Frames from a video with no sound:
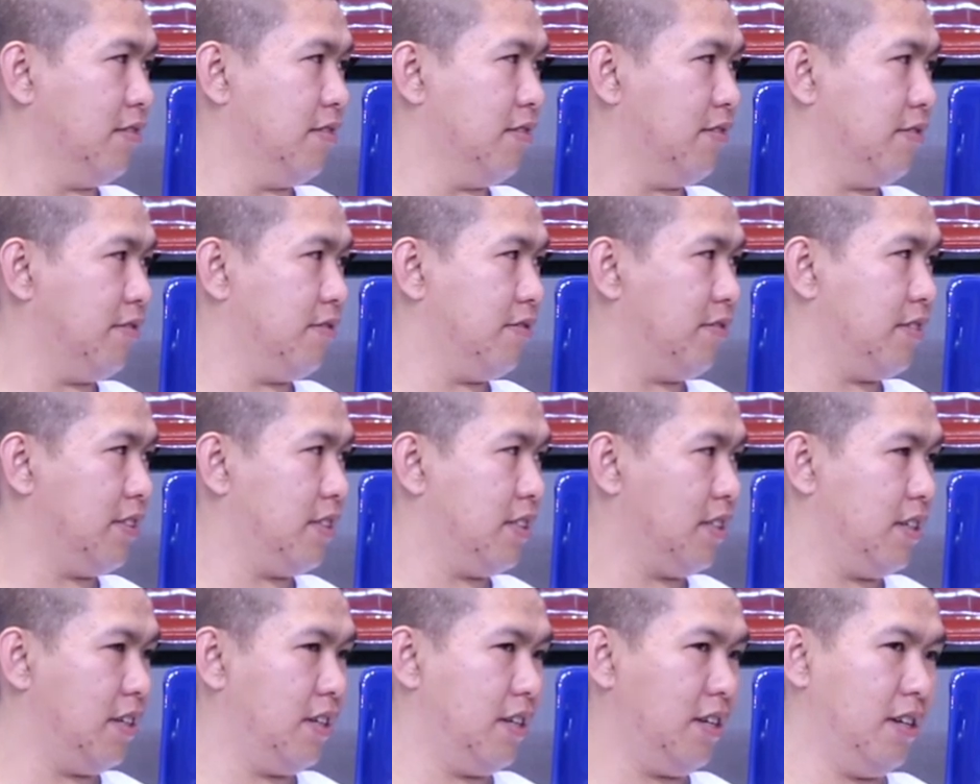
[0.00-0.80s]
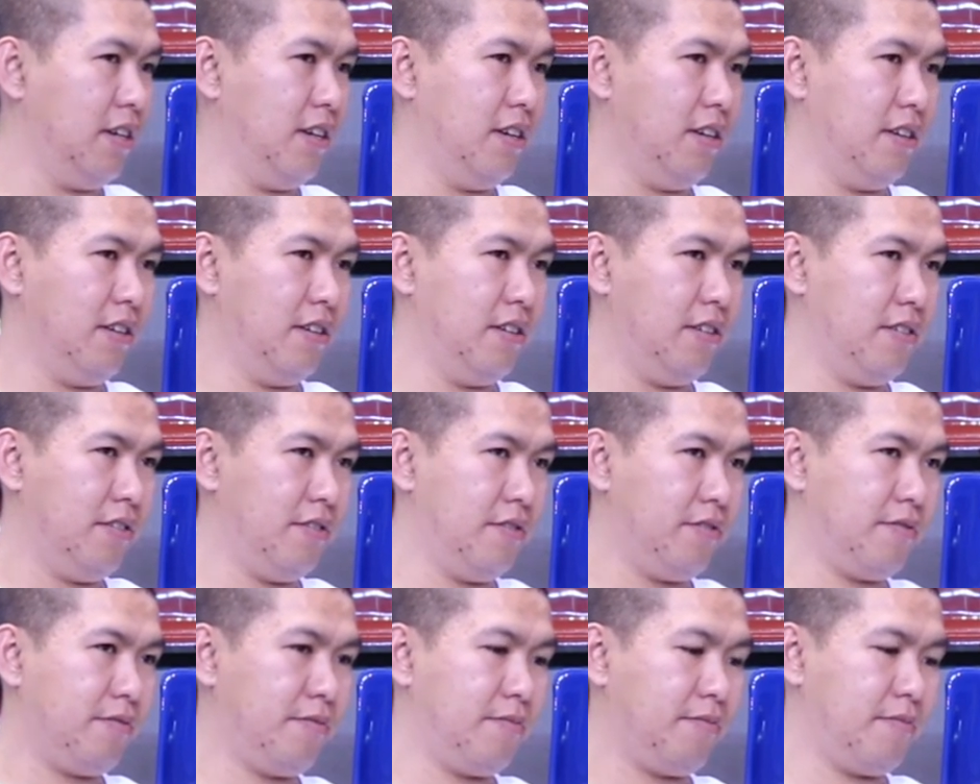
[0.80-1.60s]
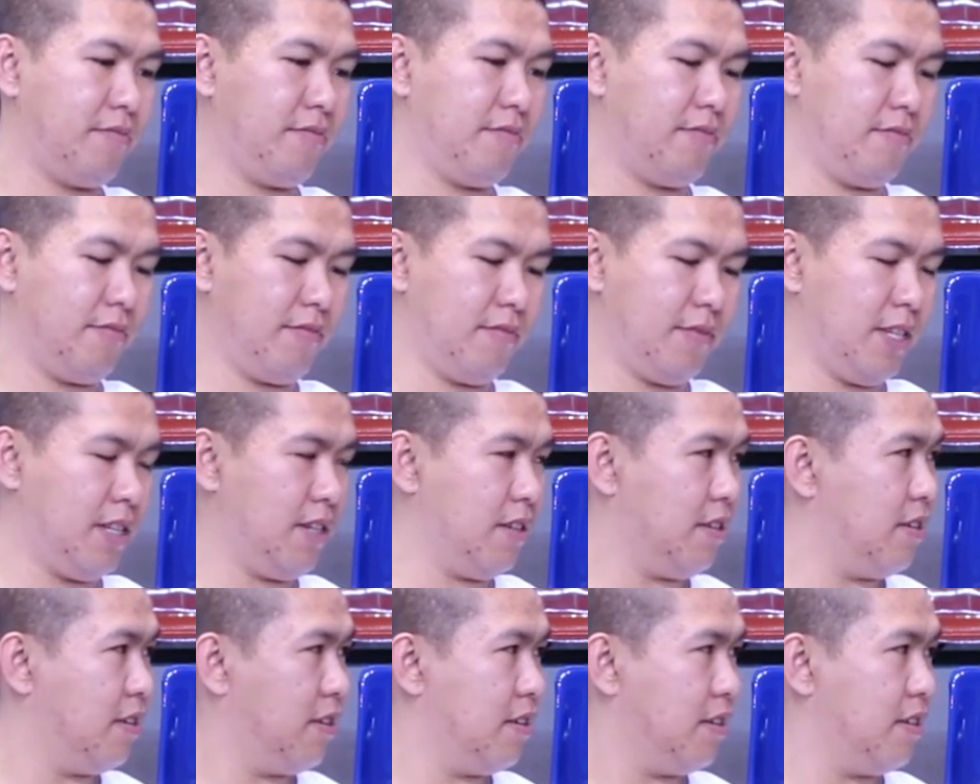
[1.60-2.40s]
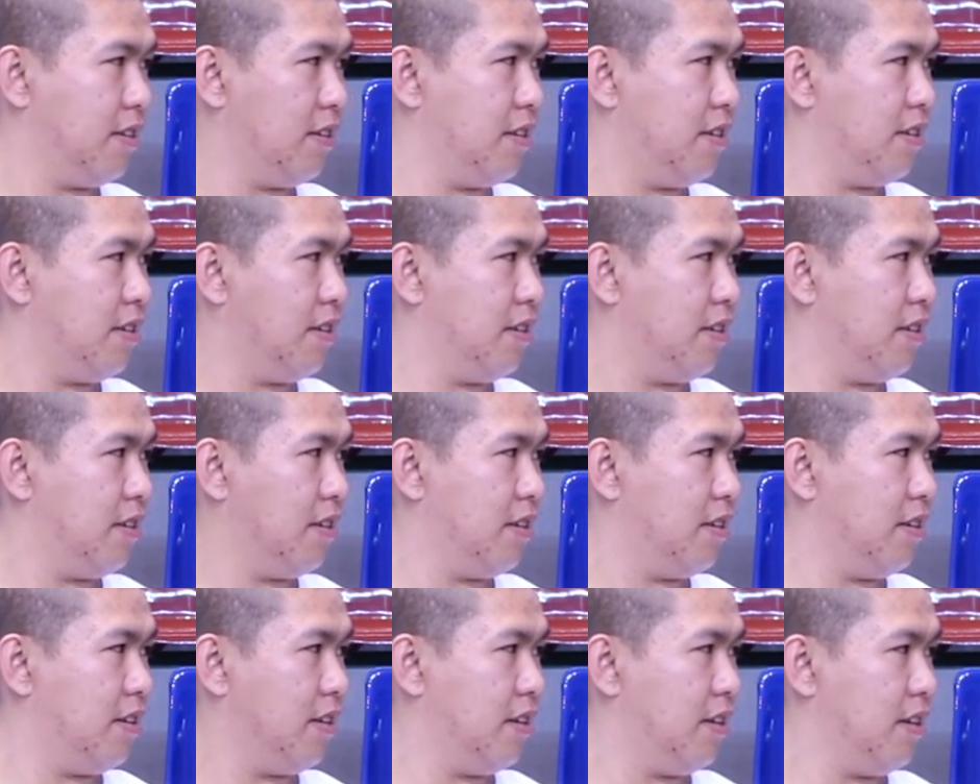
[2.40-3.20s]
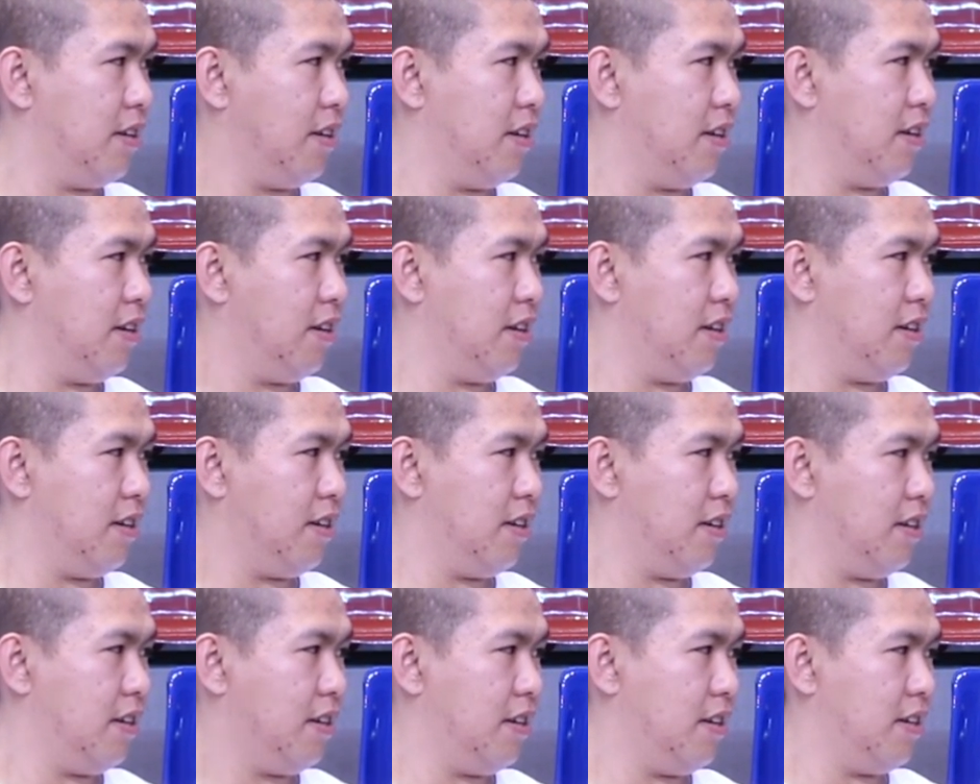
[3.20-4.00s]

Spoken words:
[no speech]